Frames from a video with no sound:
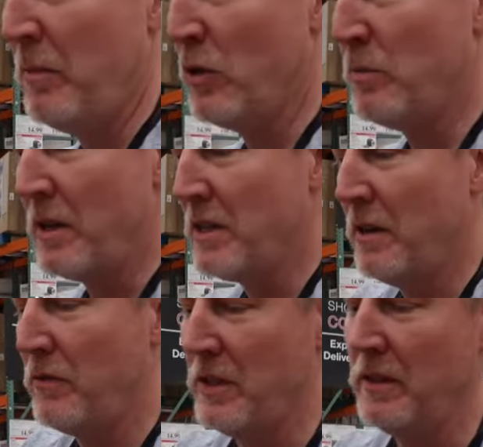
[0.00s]
Most of my
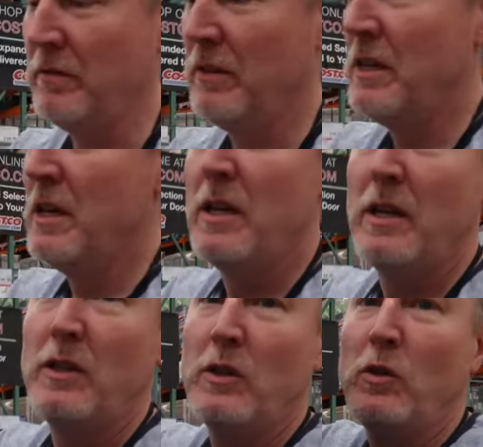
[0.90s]
stuff's in
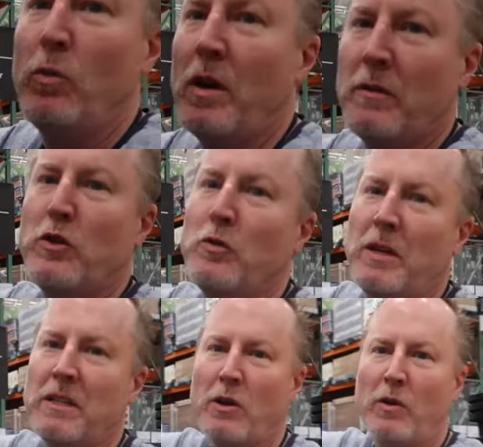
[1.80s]
one or two
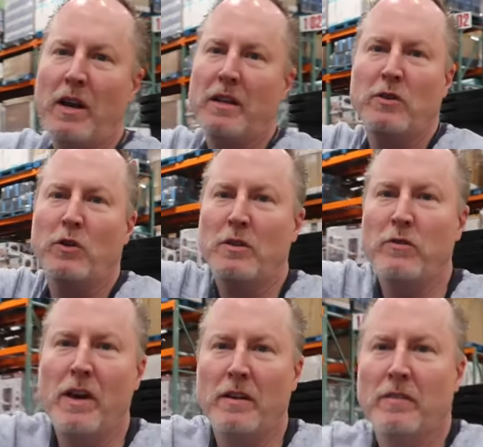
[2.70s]
bins already, so it's
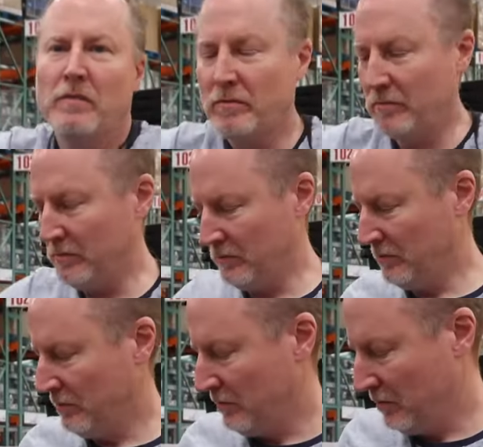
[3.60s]
fine.
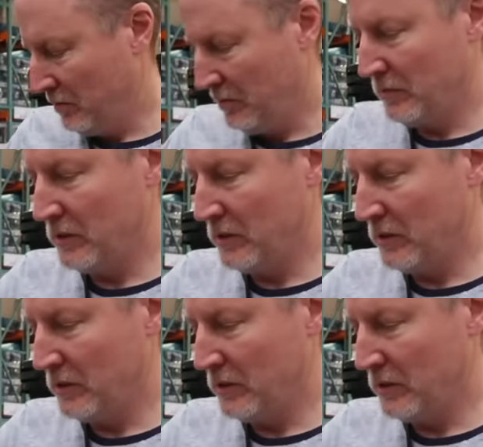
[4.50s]
Okay.